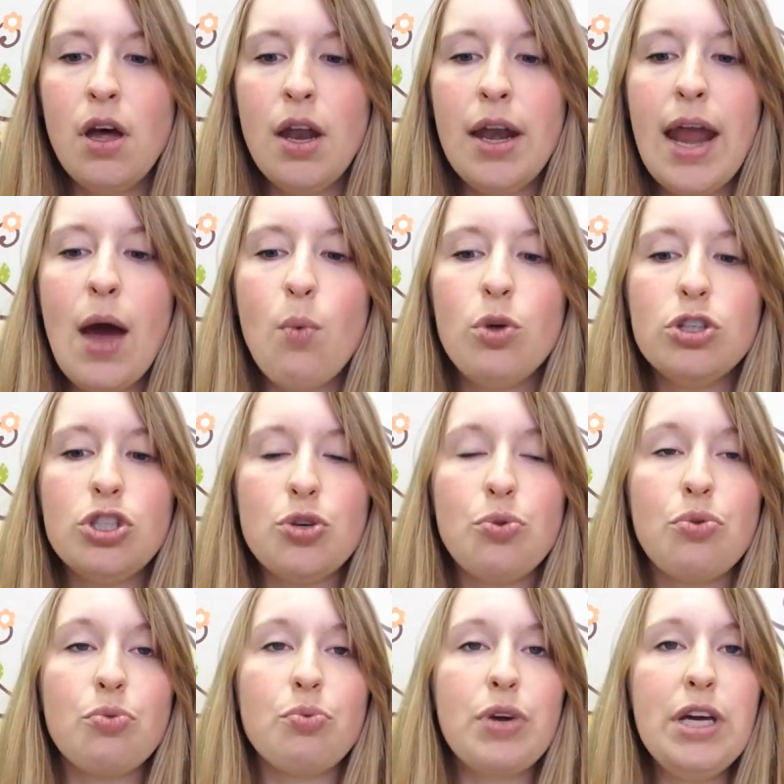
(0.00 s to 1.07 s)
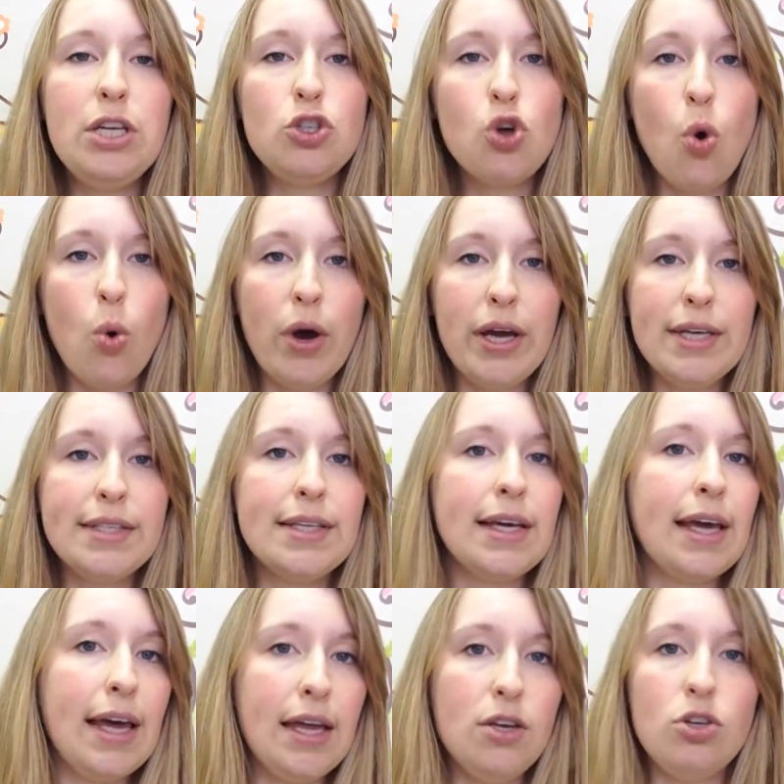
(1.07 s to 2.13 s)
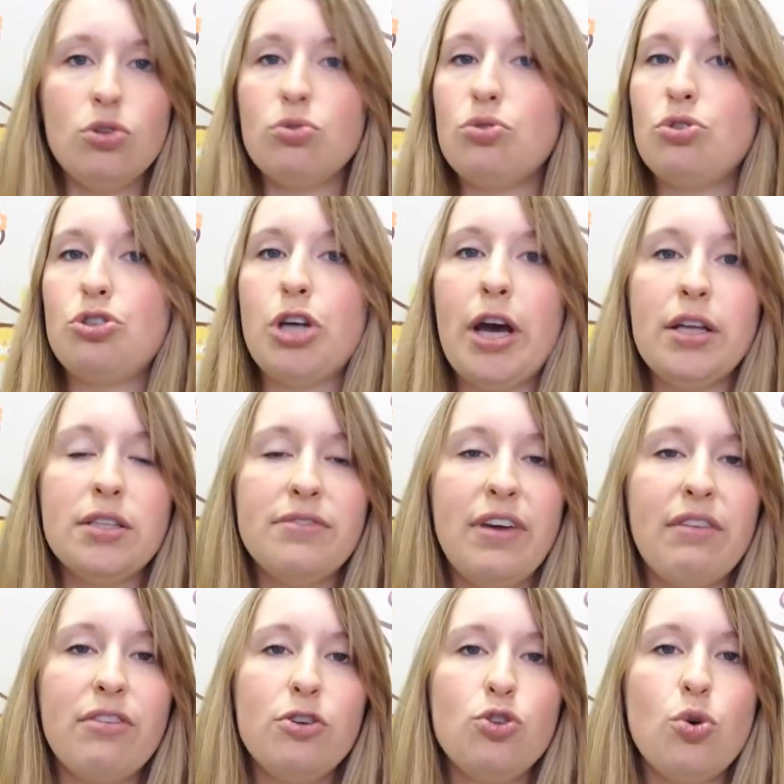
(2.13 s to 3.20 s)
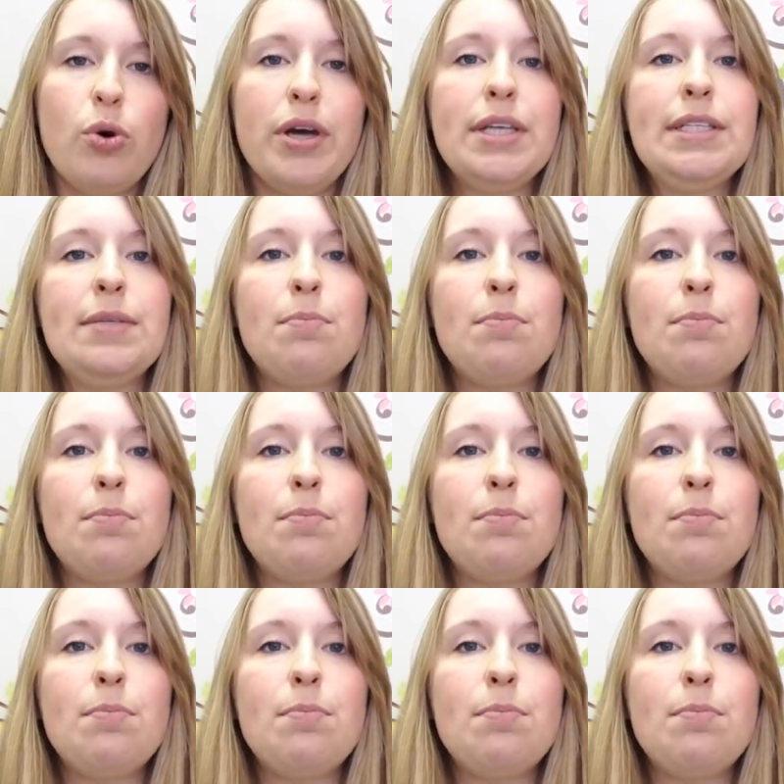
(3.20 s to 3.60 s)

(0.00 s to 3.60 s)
Now we'll do 3 toys. Again, use your child's favorite toys,